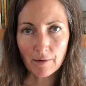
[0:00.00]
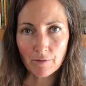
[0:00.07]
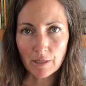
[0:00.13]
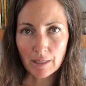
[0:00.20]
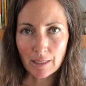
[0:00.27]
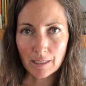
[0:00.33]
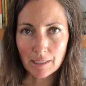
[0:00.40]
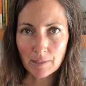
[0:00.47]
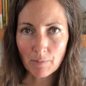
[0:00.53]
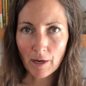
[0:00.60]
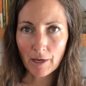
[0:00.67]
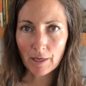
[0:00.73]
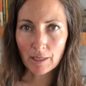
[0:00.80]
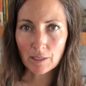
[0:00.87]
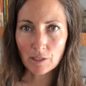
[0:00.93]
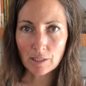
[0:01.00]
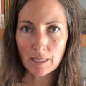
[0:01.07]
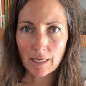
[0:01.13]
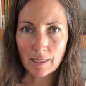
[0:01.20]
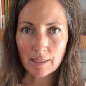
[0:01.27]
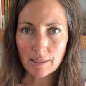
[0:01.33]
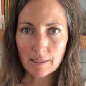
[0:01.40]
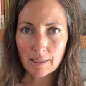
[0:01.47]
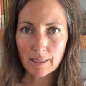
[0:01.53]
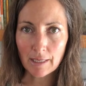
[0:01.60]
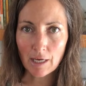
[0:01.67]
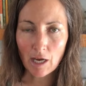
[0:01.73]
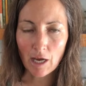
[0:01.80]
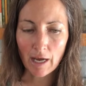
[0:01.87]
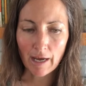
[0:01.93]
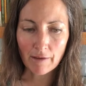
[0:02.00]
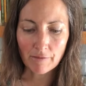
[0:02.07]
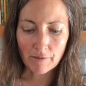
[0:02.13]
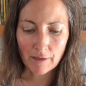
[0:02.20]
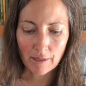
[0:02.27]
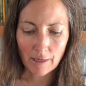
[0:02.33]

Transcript: everything's sprouted, you'll take this lid off,